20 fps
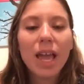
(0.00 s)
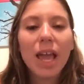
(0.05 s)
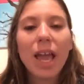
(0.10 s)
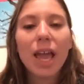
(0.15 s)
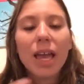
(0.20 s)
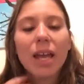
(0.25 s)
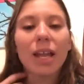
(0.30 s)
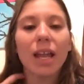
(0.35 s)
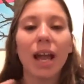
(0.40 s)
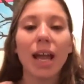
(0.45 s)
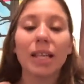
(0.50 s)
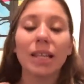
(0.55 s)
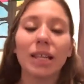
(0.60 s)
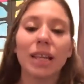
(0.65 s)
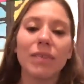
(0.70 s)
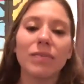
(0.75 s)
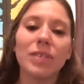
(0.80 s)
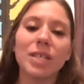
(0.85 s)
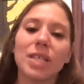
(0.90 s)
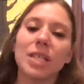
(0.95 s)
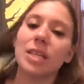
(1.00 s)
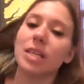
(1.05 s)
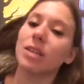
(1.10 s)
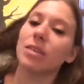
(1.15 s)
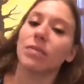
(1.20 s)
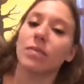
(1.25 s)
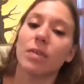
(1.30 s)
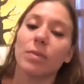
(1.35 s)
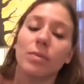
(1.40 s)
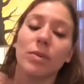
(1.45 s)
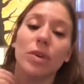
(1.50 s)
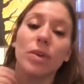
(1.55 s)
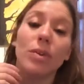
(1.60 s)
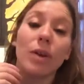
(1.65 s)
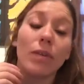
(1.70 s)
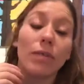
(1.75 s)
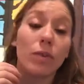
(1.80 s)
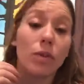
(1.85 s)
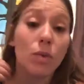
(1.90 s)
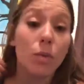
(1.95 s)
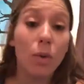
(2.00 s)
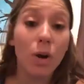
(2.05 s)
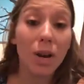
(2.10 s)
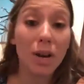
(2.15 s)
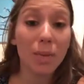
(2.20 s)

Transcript: And I'd love to hear from you. If you want